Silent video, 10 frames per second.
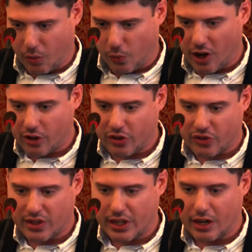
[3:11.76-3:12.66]
We also
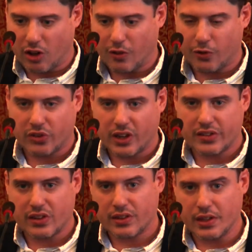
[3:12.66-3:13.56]
see a lot of use
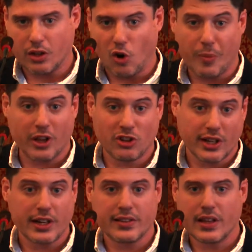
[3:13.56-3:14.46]
cases in
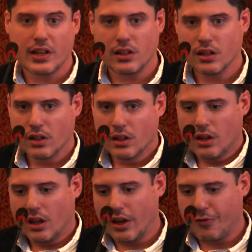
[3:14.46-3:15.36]
commercial real estate.
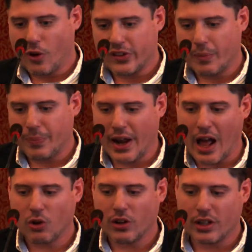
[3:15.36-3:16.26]
For example,
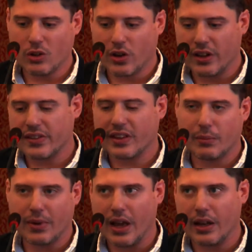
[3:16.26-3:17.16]
how you can
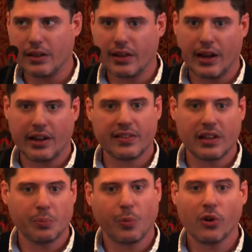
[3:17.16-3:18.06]
streamline the
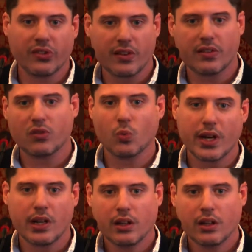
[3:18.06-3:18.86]
leasing process as well